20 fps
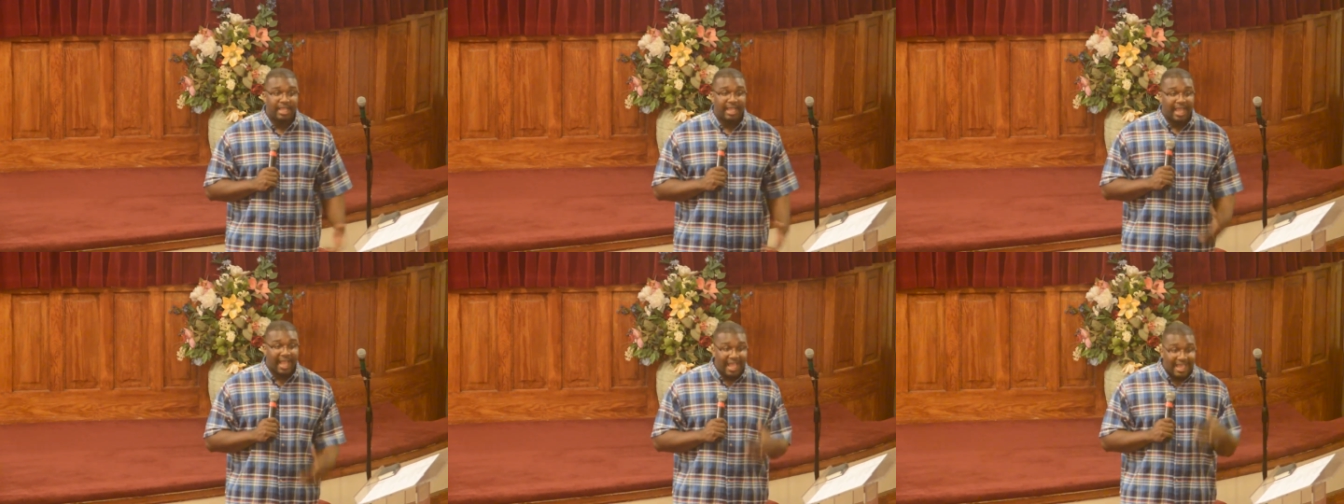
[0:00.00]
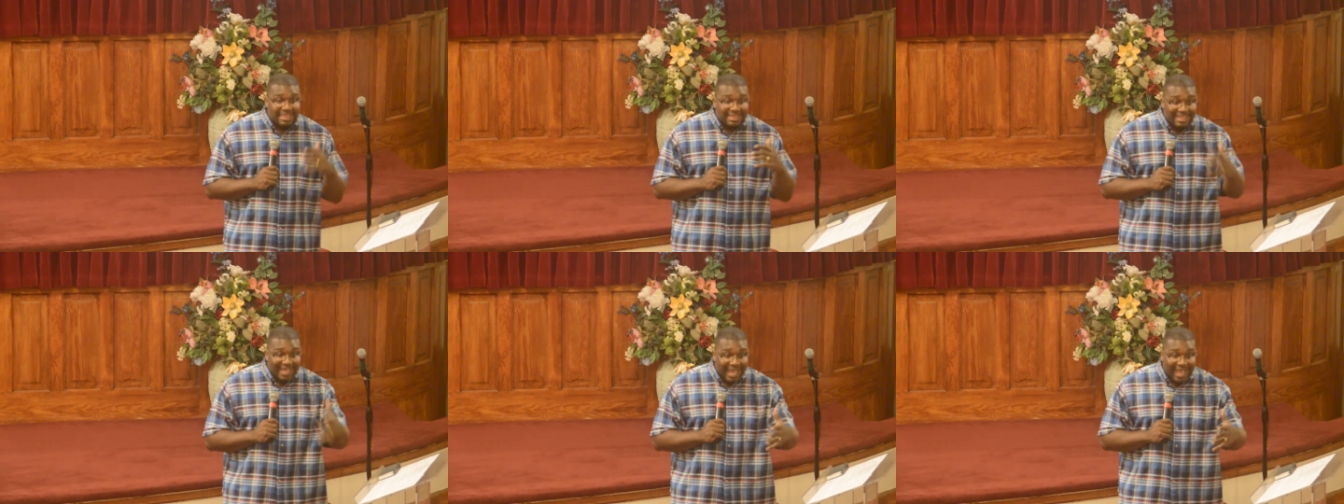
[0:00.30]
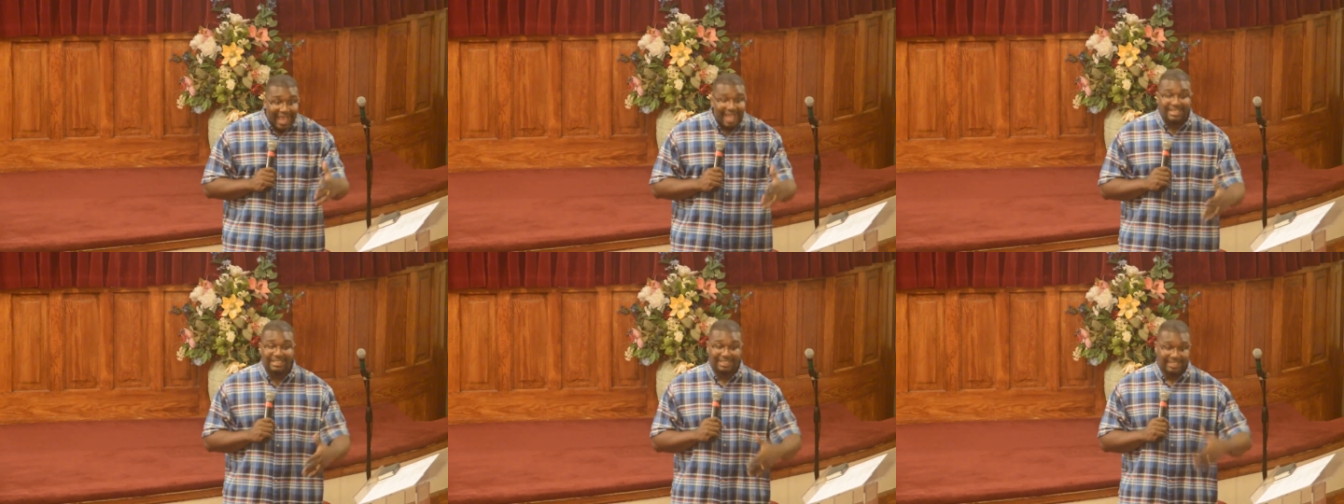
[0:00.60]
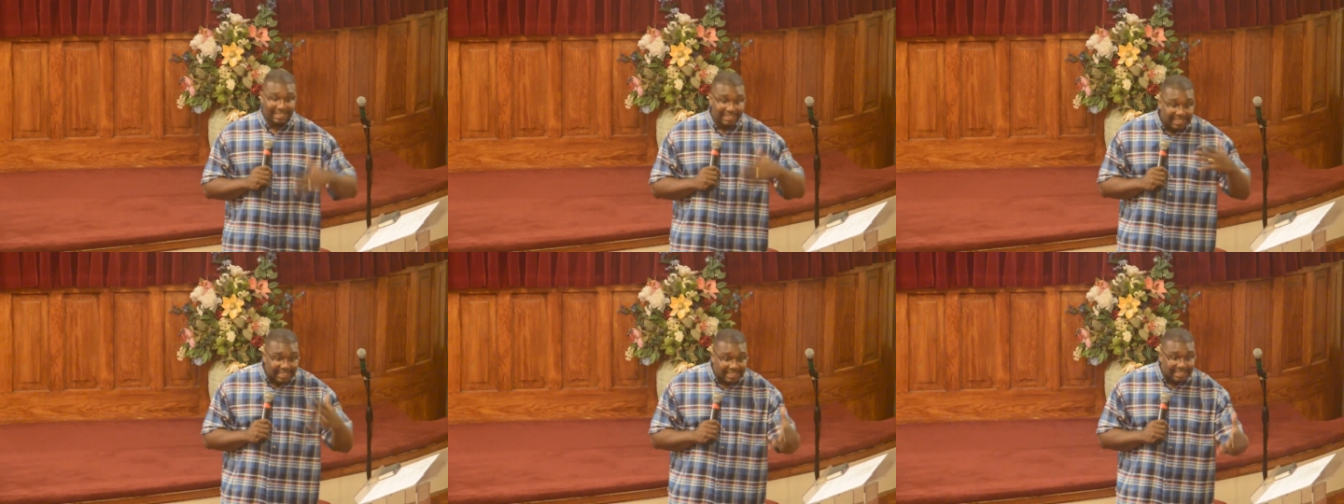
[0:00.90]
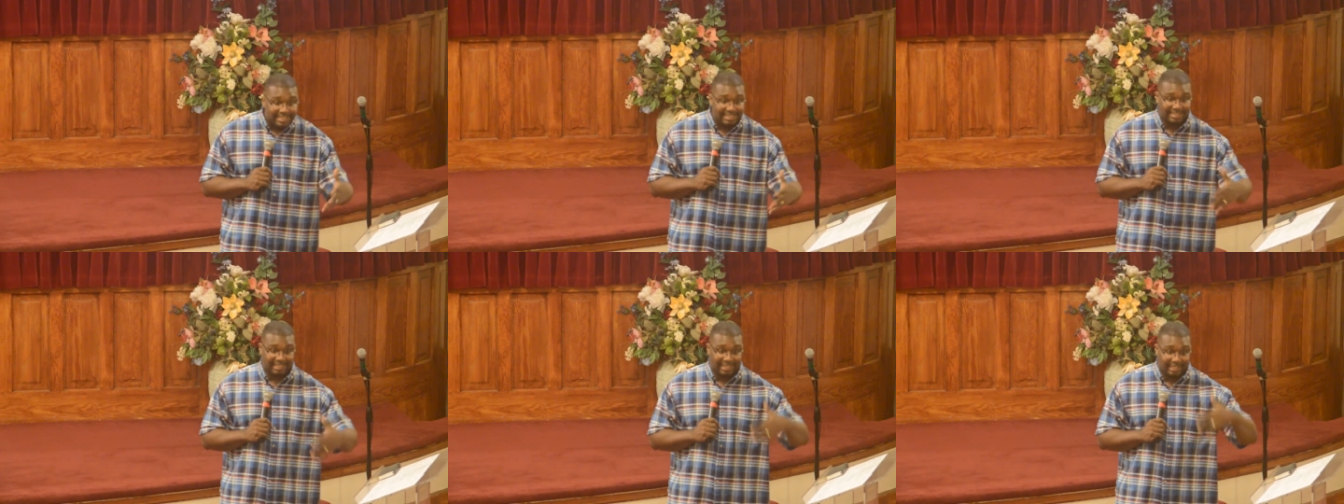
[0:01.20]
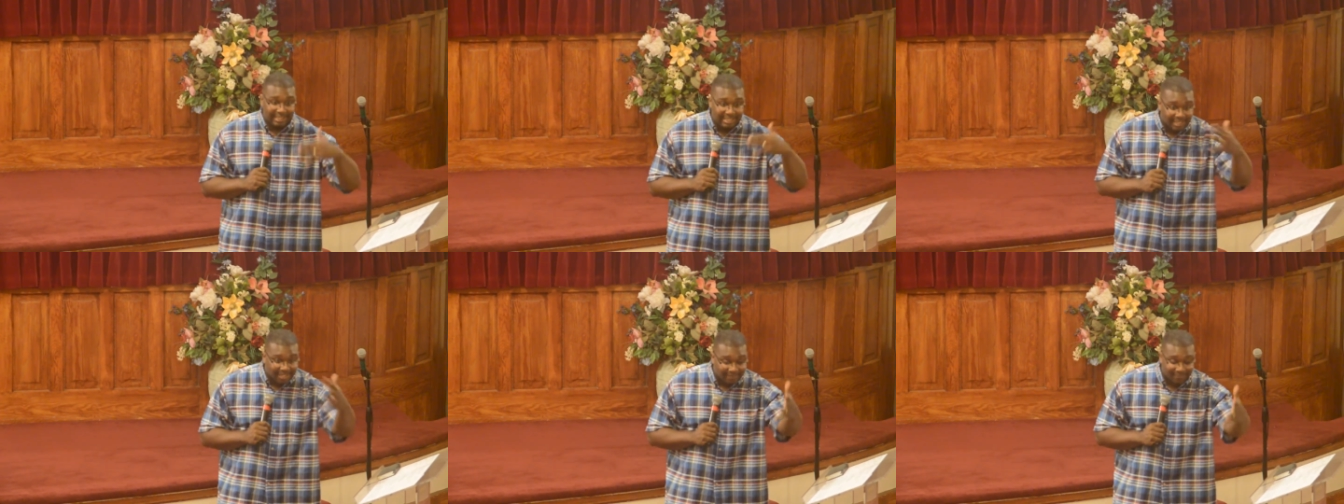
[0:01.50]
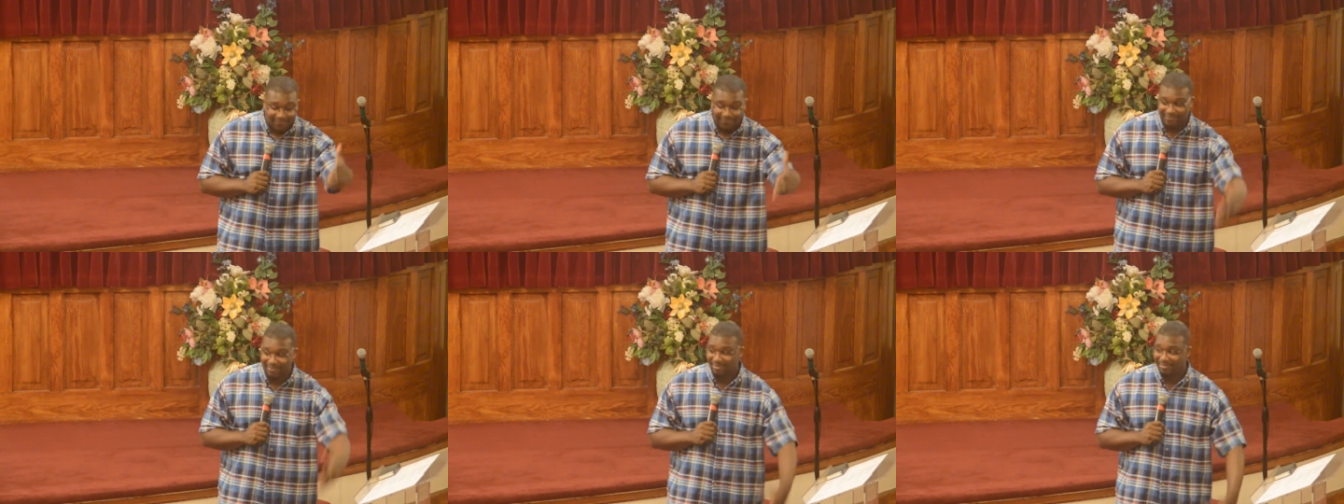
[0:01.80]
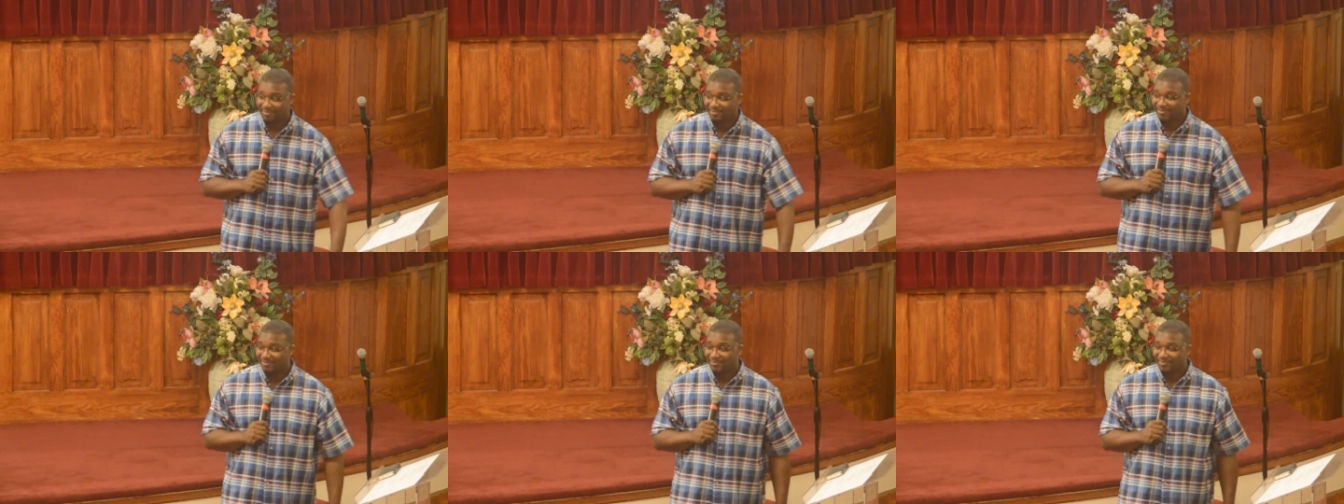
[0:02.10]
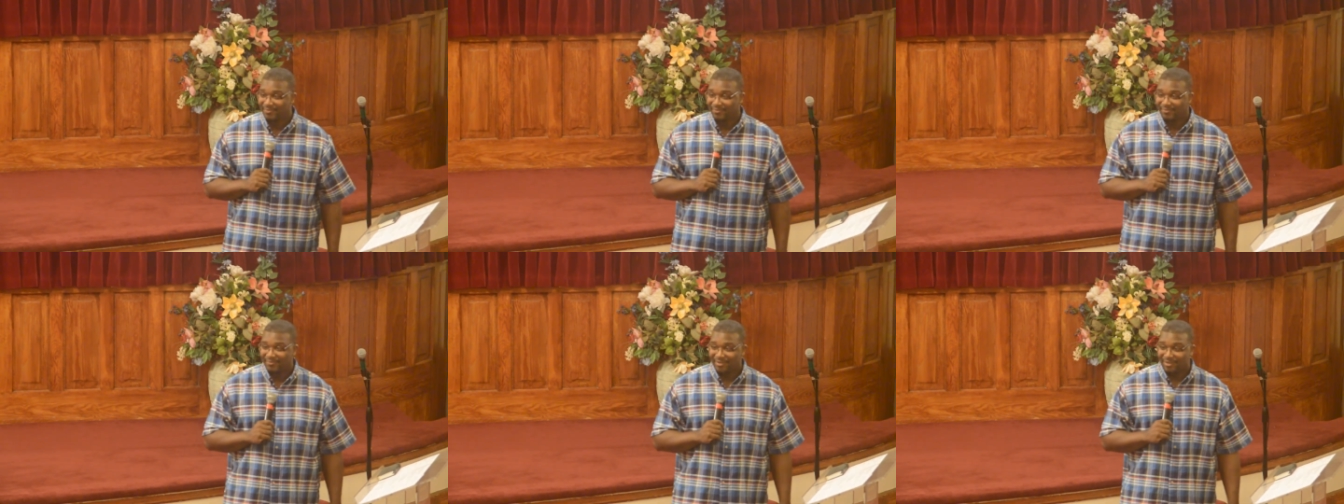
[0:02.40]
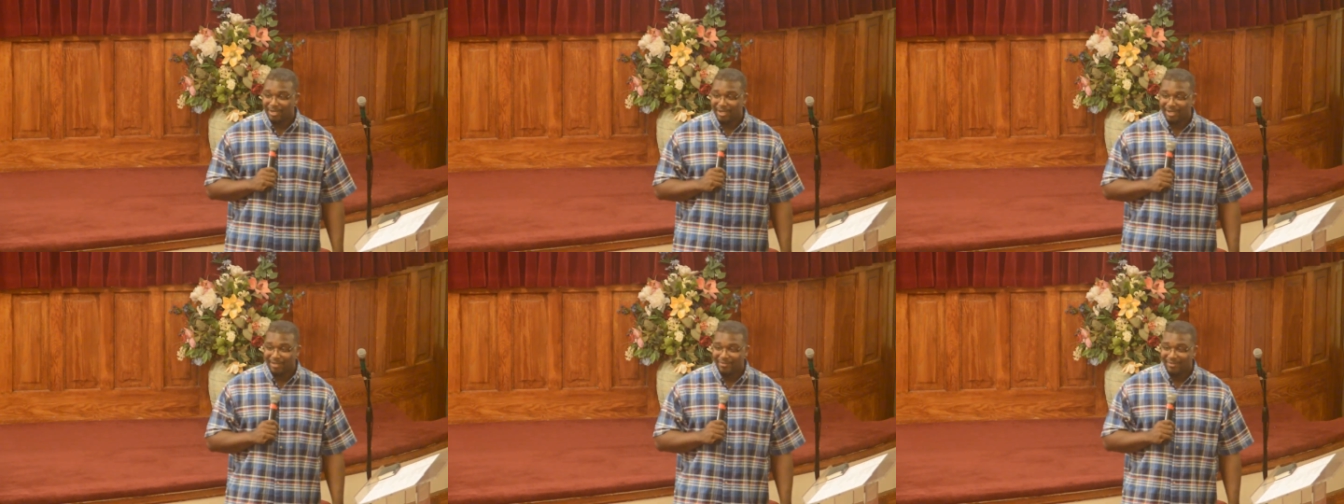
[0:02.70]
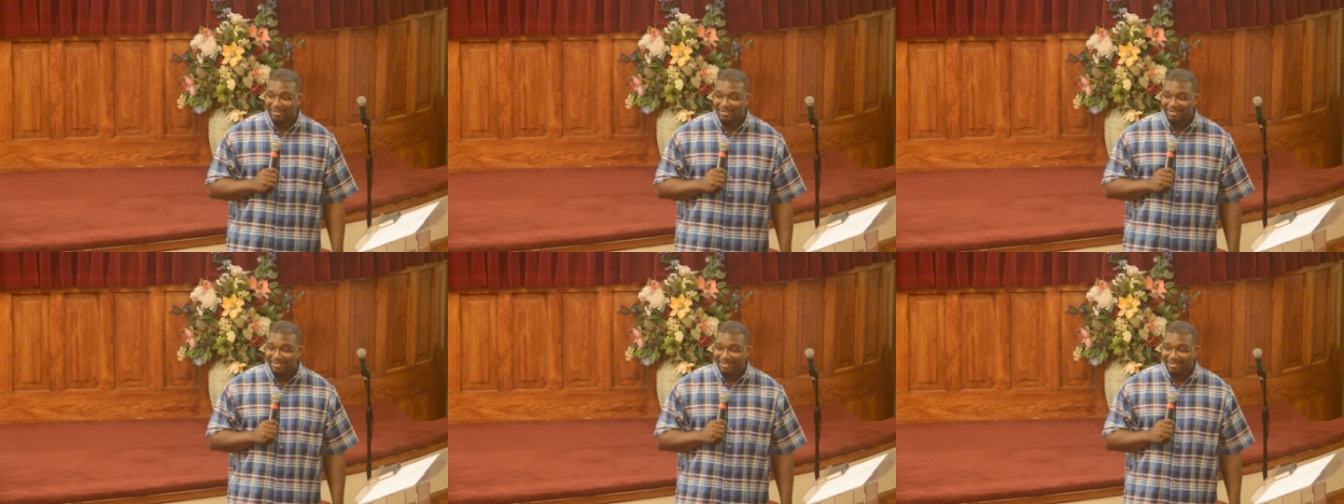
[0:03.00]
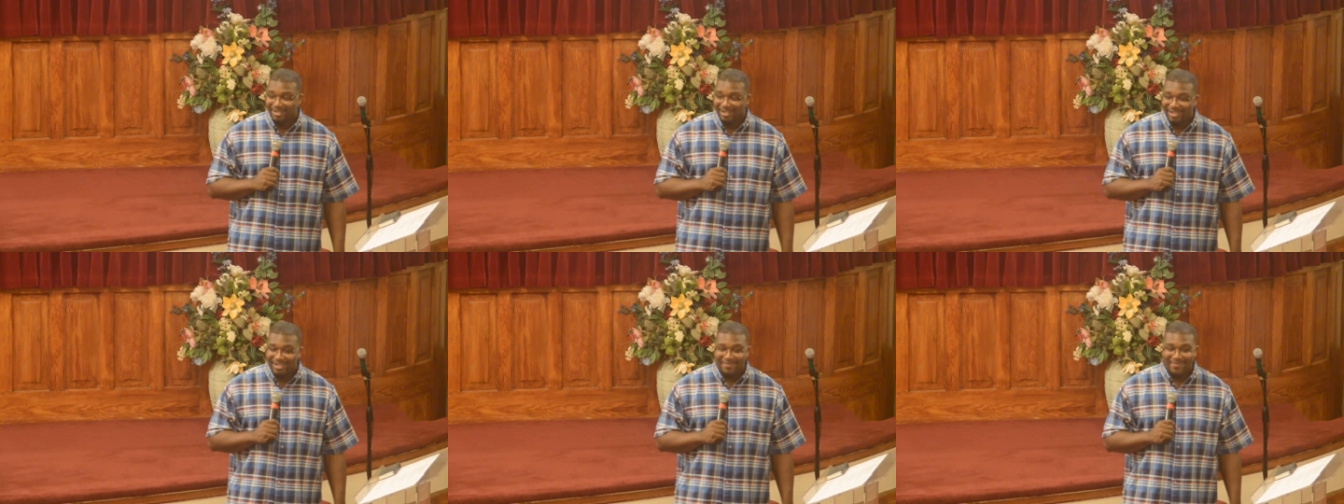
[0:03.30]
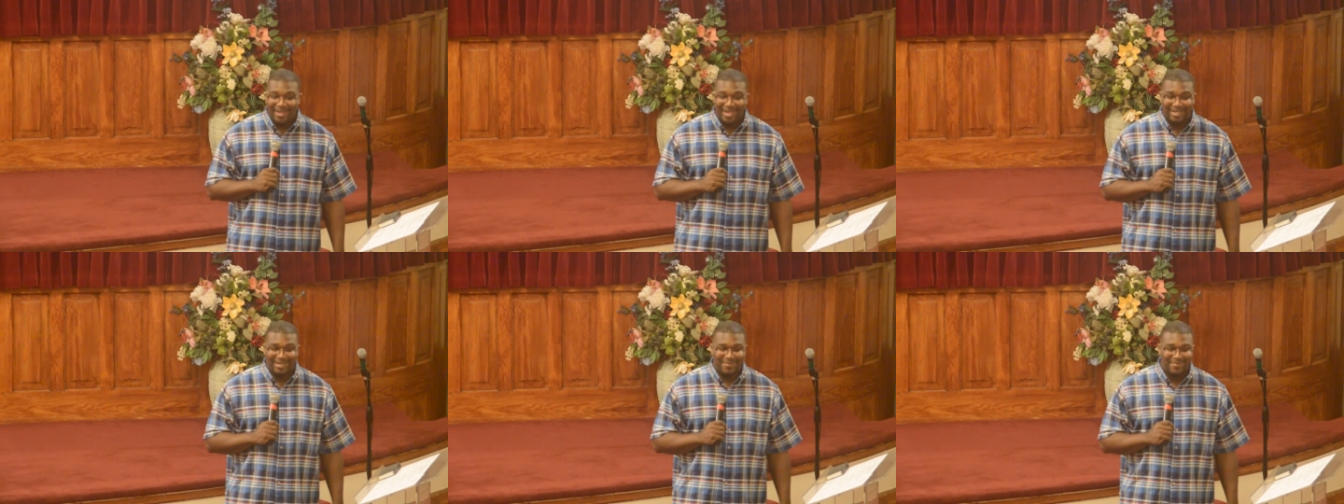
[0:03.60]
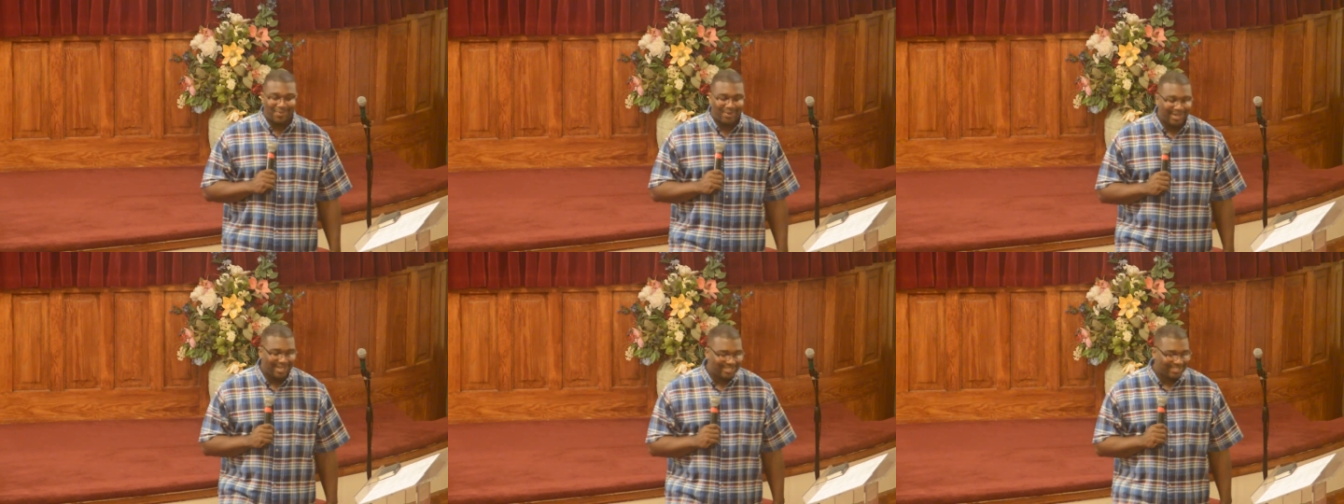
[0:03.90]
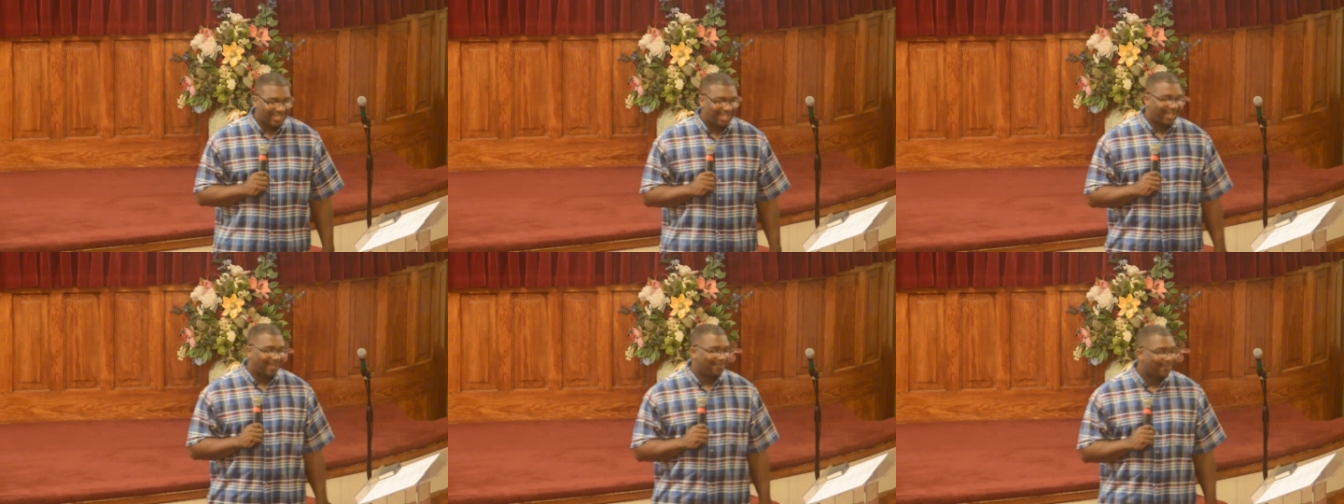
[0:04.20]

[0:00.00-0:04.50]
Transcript: And that is a gift right? Amen and praise God.